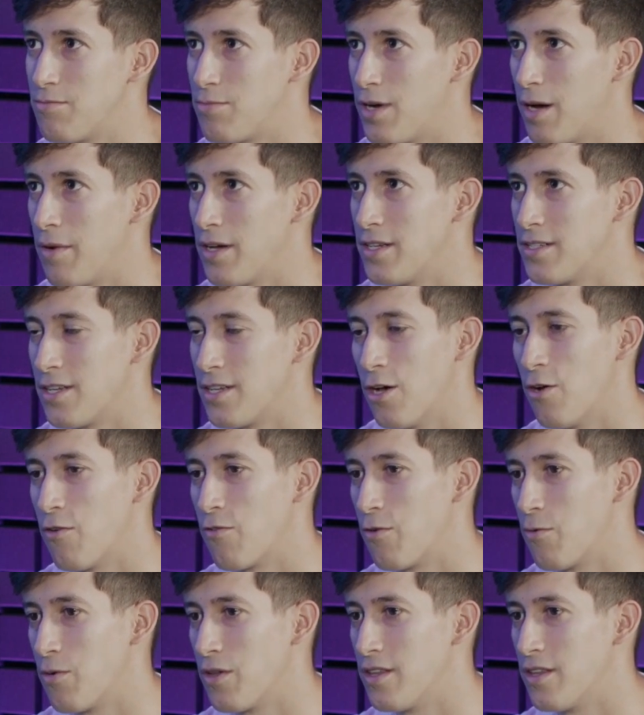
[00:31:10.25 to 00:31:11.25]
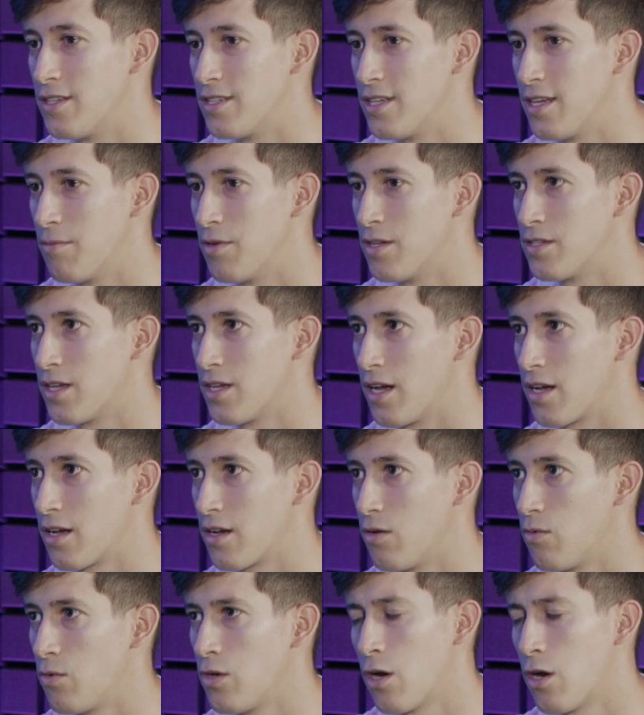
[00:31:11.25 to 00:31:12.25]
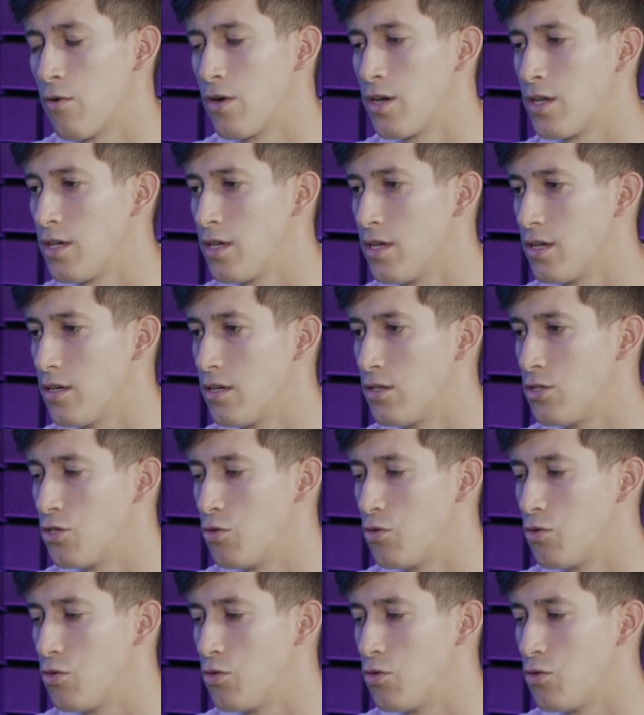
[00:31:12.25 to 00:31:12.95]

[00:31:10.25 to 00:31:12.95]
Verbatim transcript: by myself or with the team it's like we already